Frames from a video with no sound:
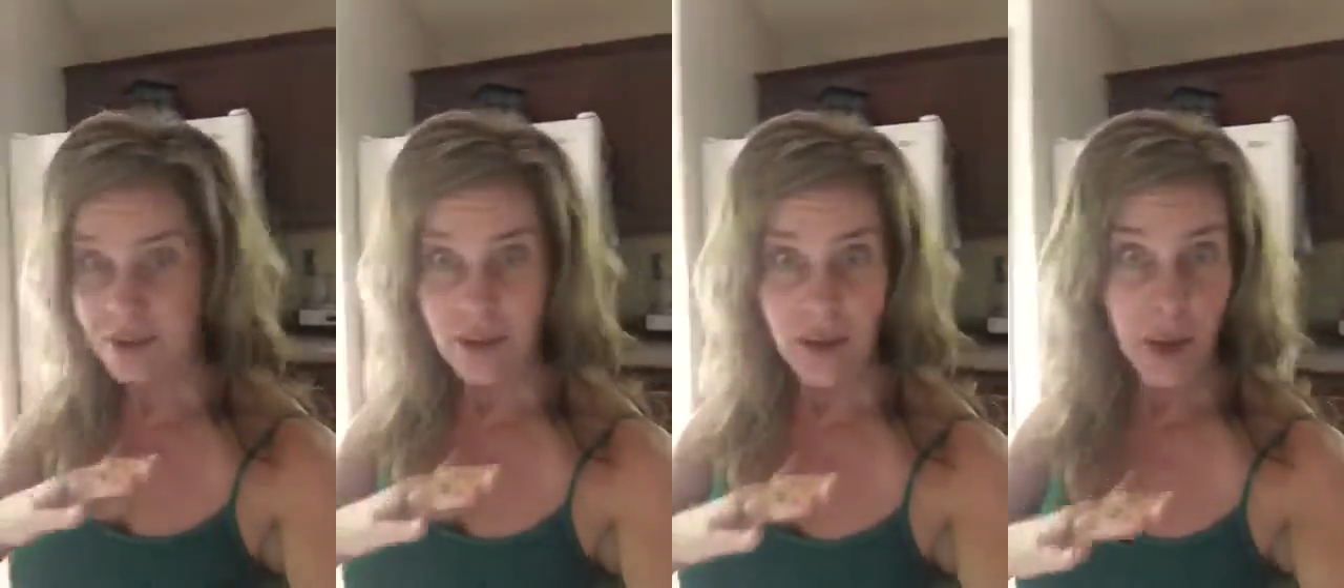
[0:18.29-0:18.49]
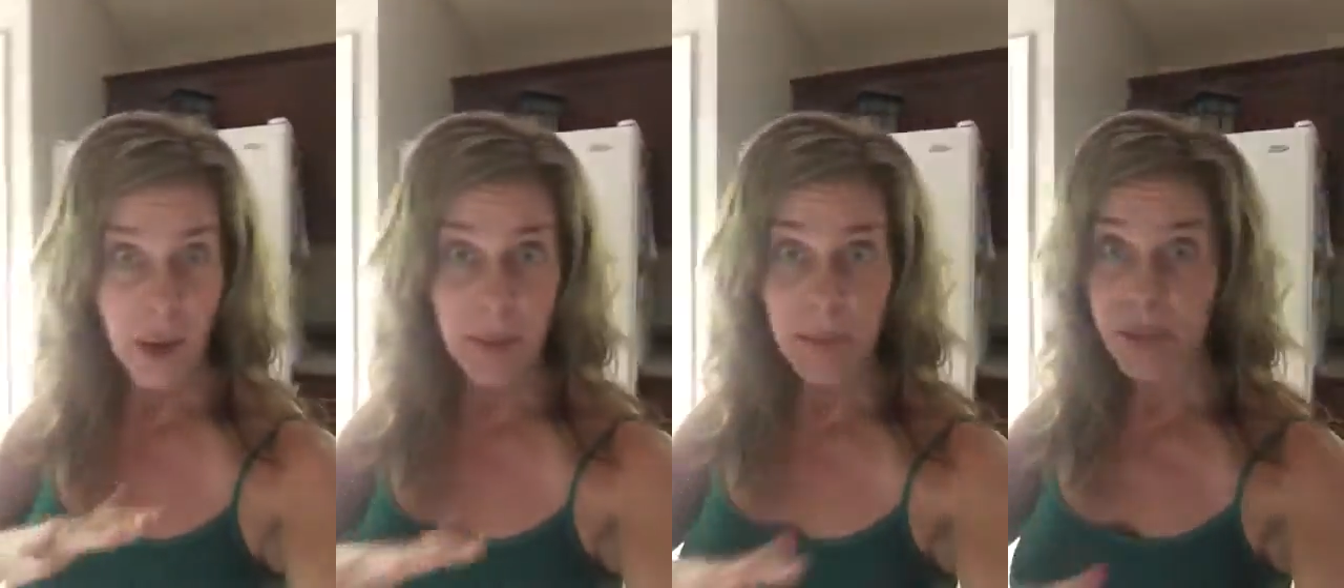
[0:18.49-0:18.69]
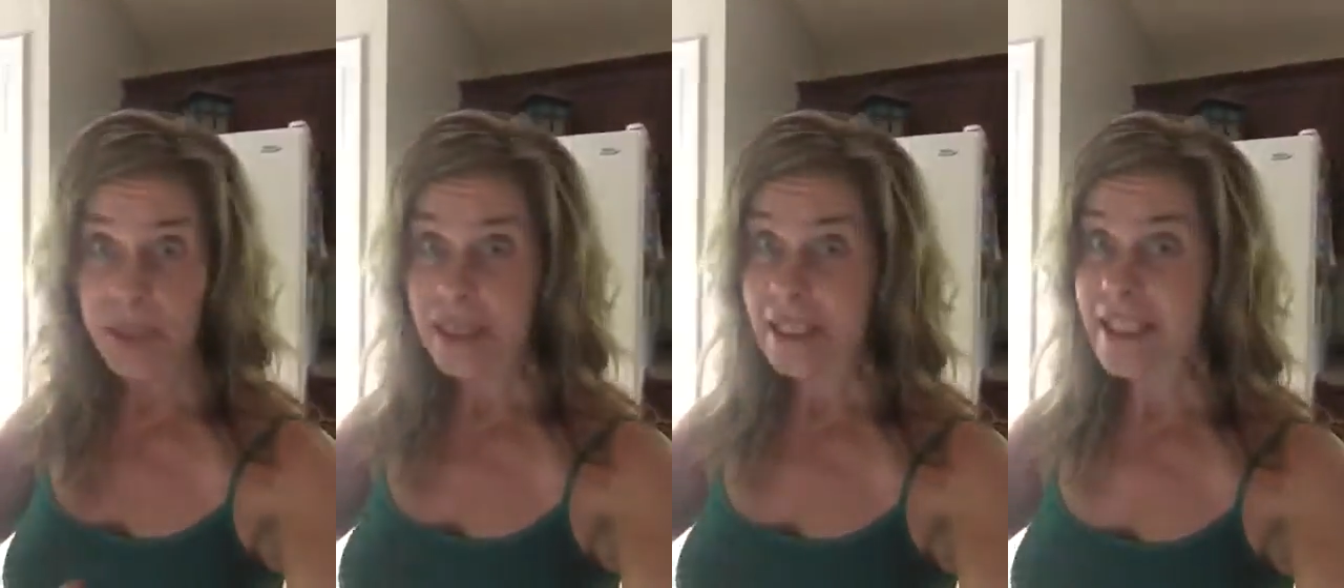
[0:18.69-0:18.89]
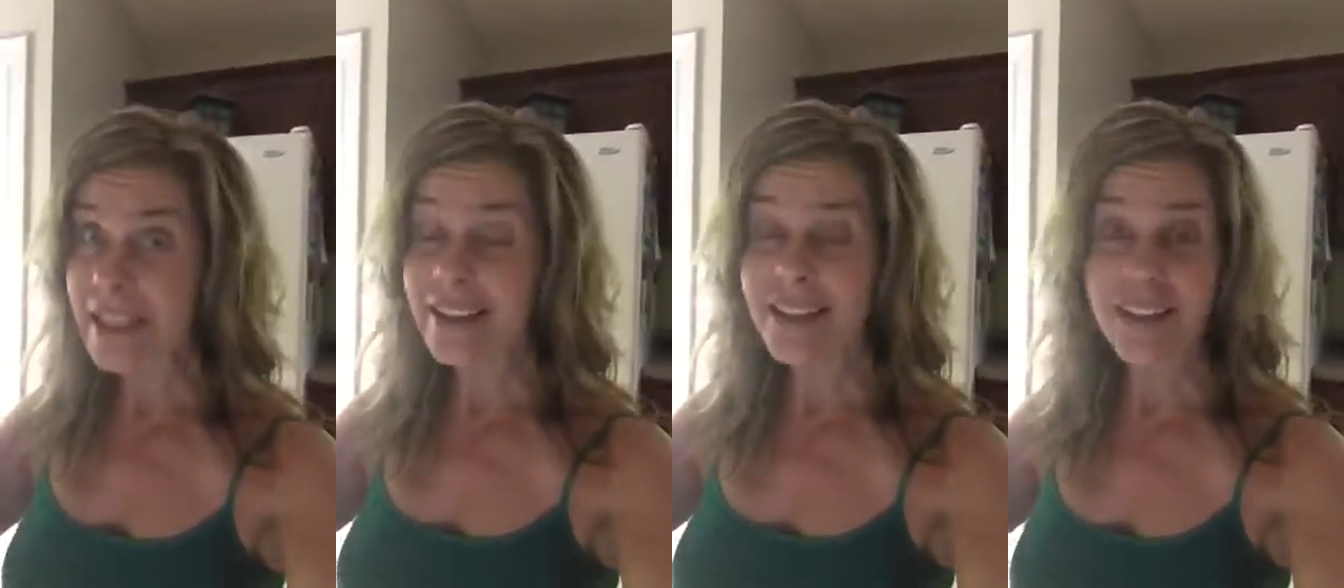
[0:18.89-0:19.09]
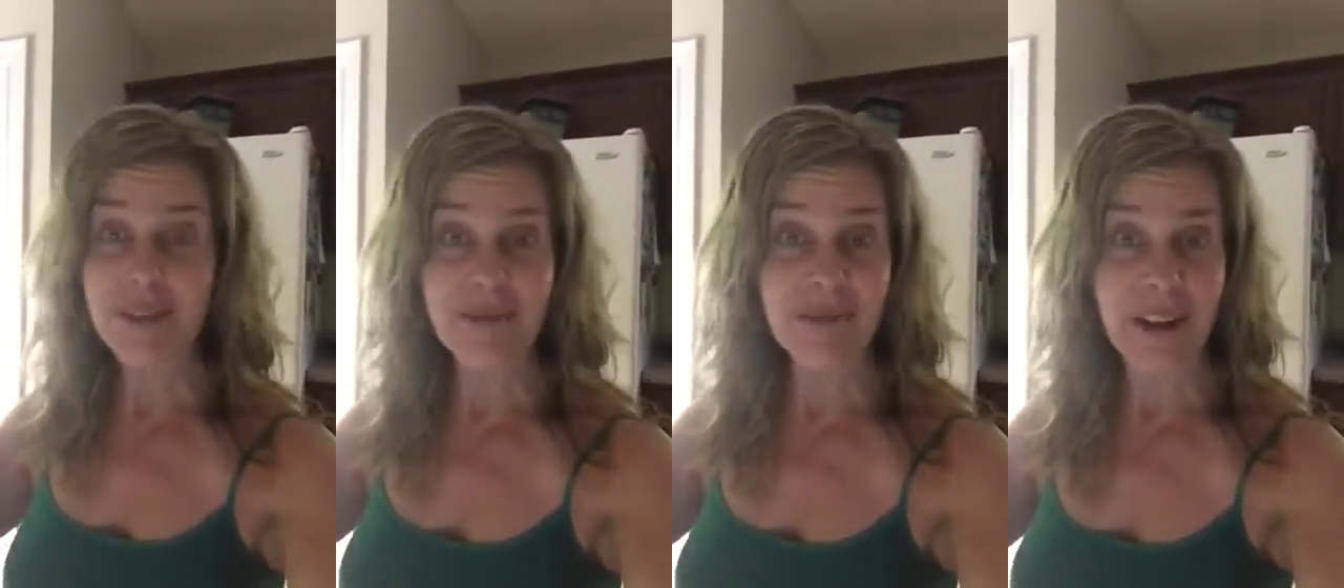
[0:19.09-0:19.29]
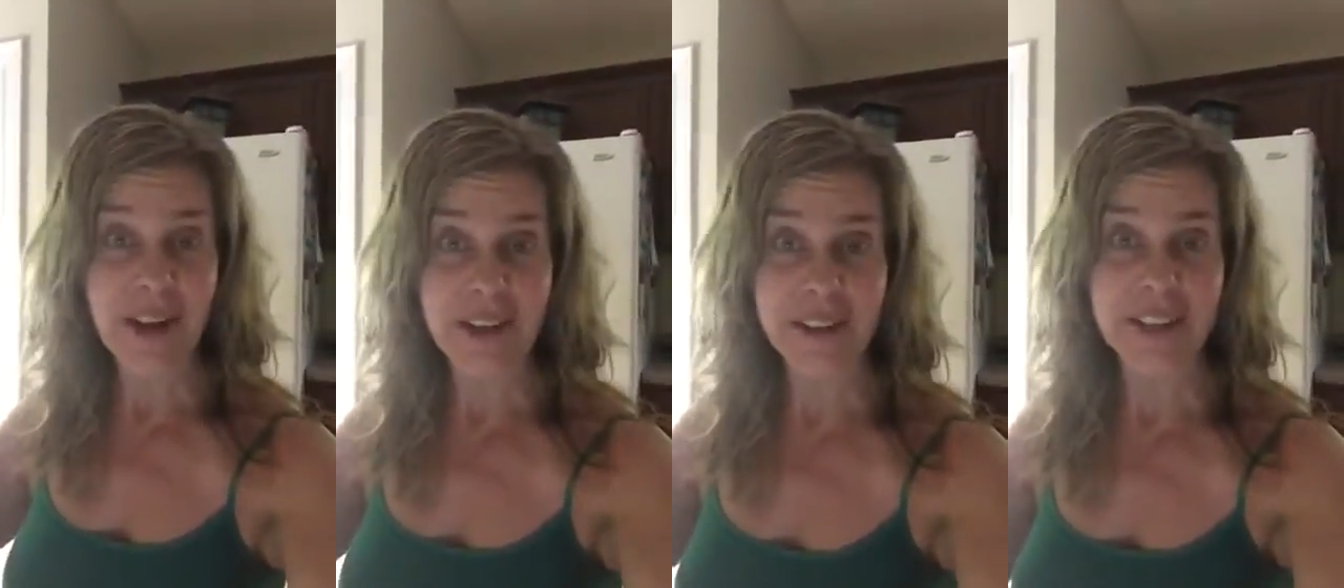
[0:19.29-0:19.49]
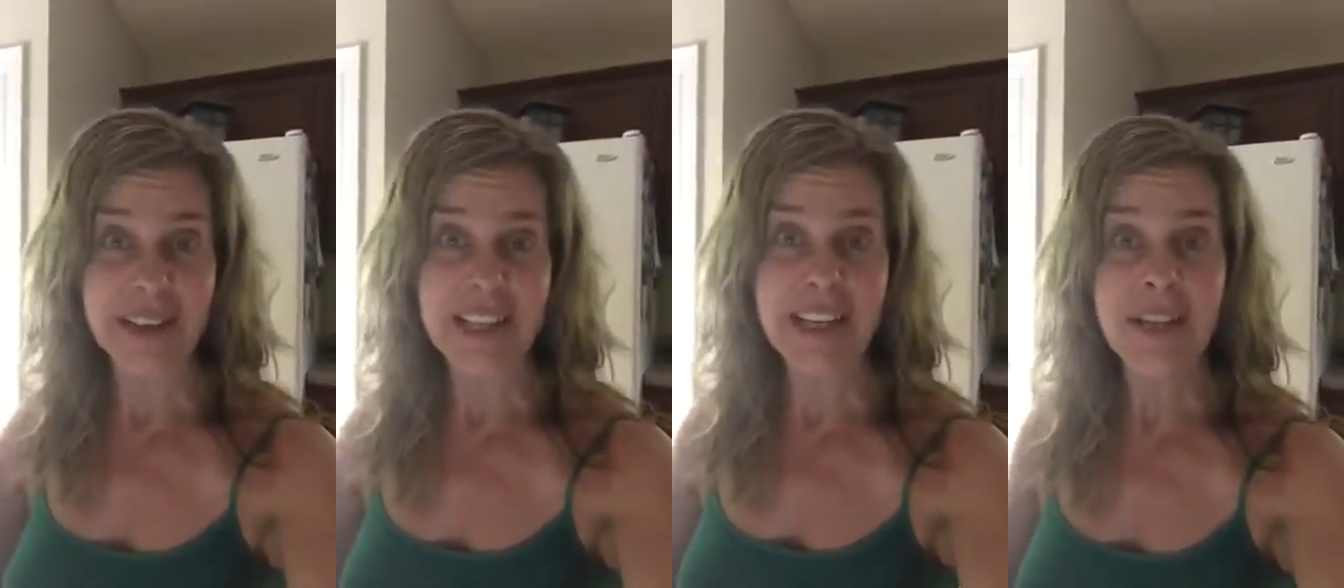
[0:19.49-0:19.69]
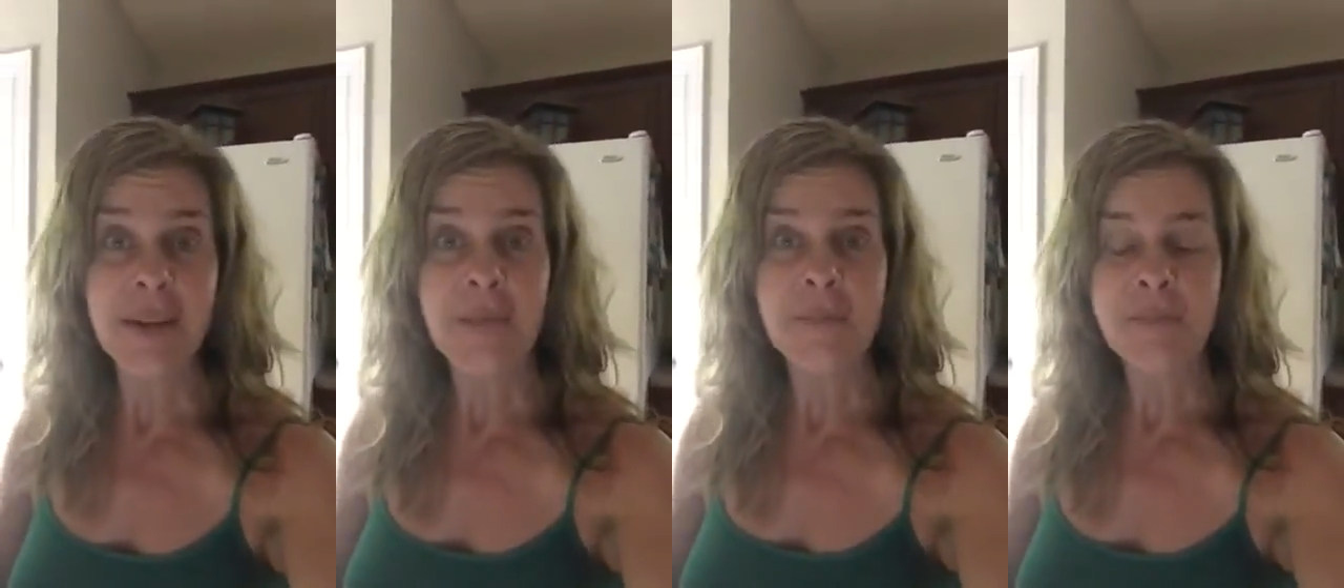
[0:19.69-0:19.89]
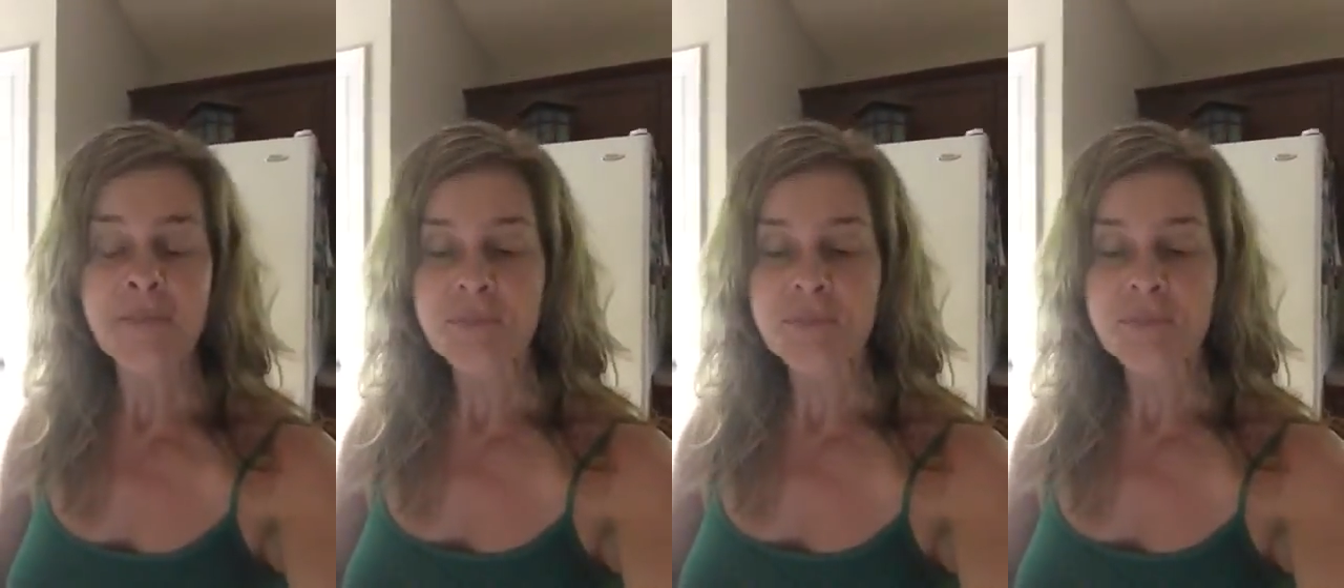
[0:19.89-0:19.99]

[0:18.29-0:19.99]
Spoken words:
completely fairly,